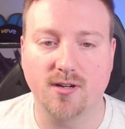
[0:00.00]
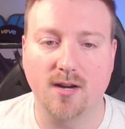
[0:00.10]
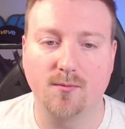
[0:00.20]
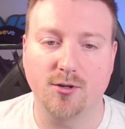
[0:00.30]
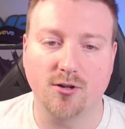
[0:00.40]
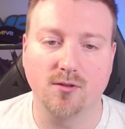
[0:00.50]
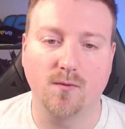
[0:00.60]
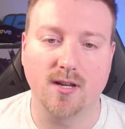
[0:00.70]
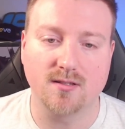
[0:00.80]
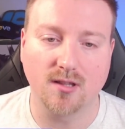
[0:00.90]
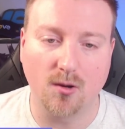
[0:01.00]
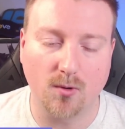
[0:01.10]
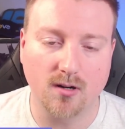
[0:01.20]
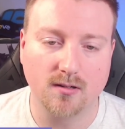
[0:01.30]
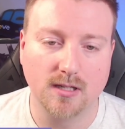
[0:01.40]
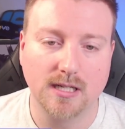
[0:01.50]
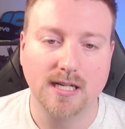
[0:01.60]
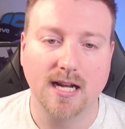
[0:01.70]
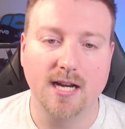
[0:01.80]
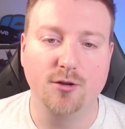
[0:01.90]
and return when it's lower,
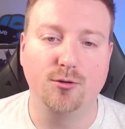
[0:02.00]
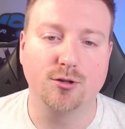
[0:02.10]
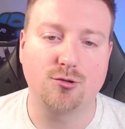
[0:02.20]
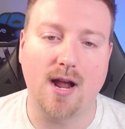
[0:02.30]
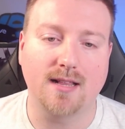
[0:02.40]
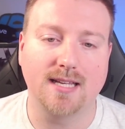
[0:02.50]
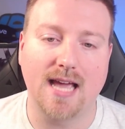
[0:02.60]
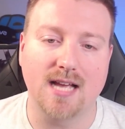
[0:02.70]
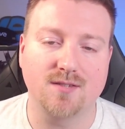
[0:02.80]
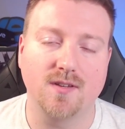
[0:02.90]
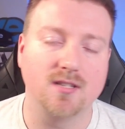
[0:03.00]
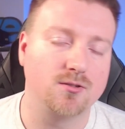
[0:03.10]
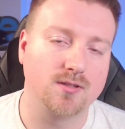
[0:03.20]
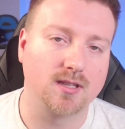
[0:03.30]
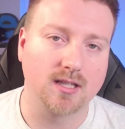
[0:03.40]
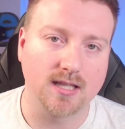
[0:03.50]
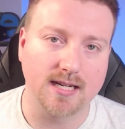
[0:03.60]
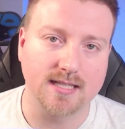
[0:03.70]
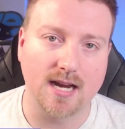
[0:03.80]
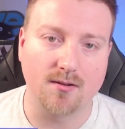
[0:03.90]
and you can track the gas fees using the
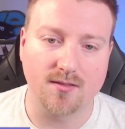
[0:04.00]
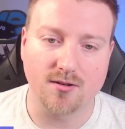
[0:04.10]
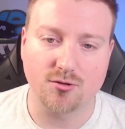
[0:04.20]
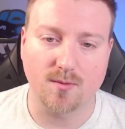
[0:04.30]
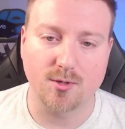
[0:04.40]
link down in the description